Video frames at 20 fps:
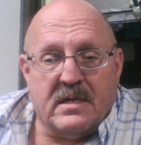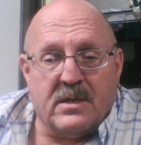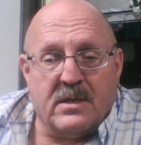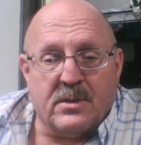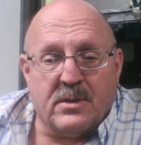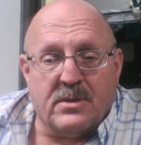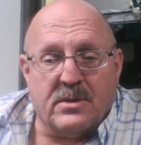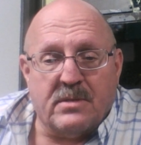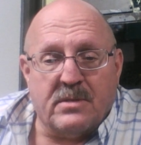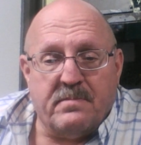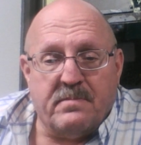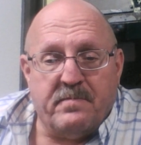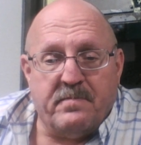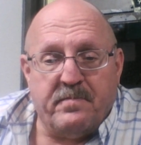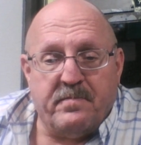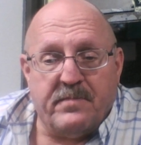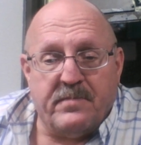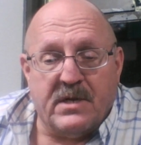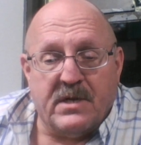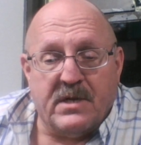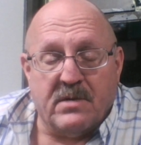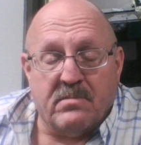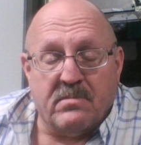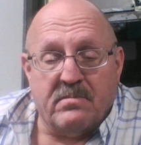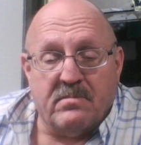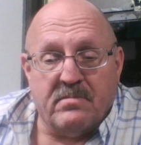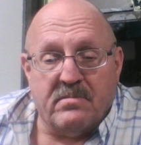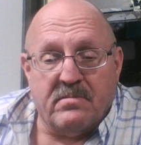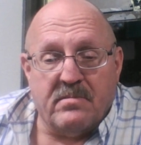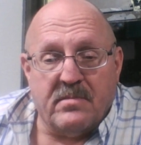there's, you know,
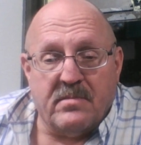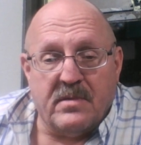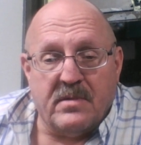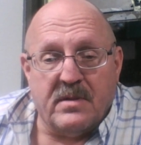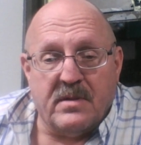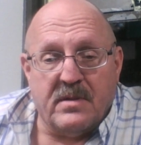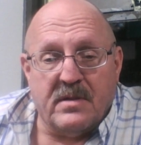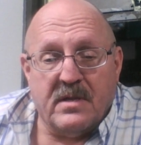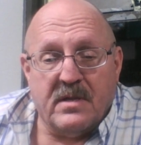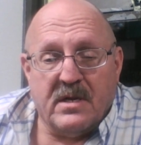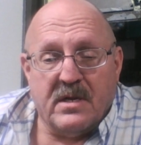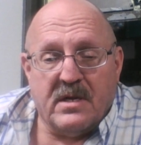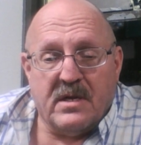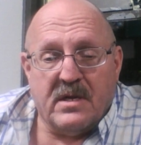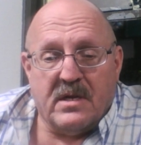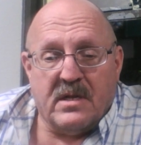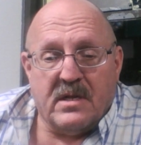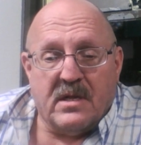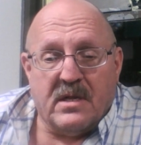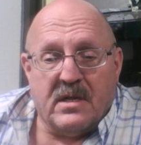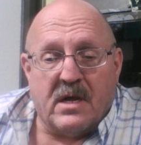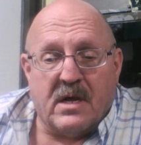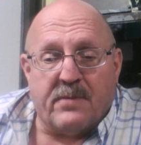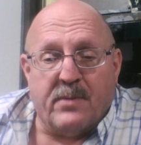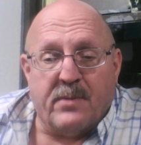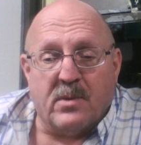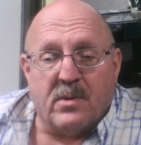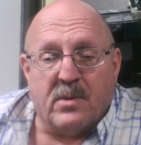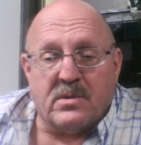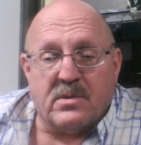a lot
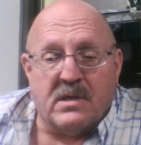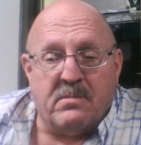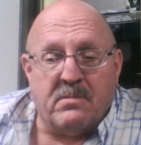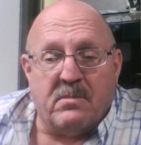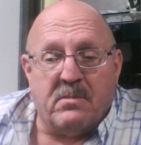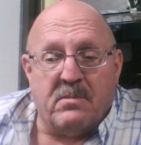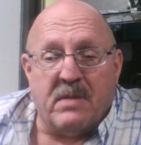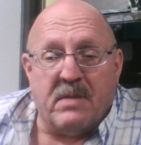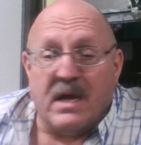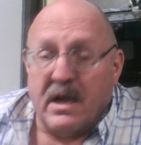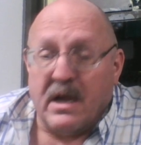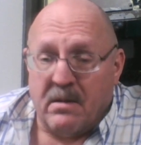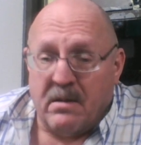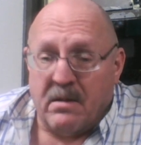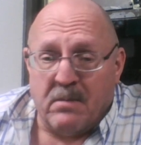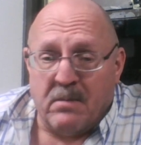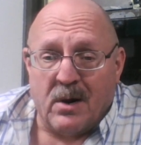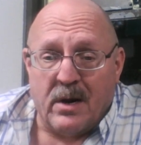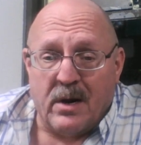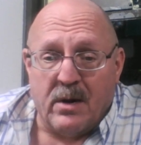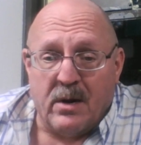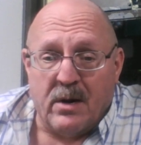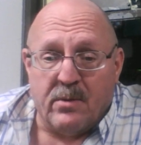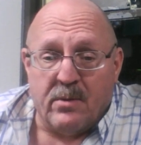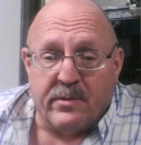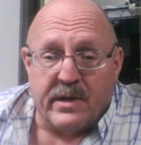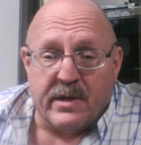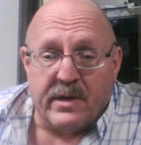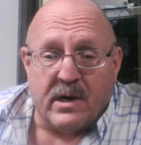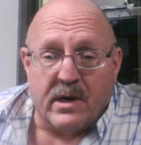of folks seem to be getting married
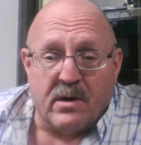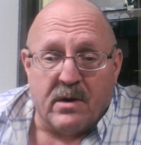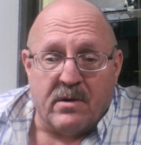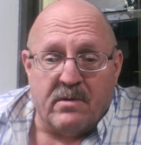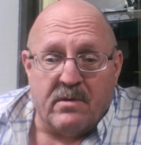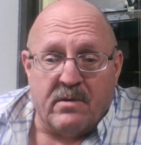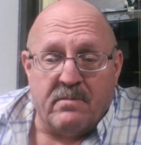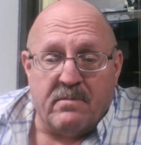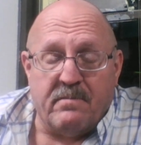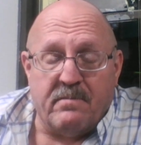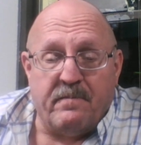over there and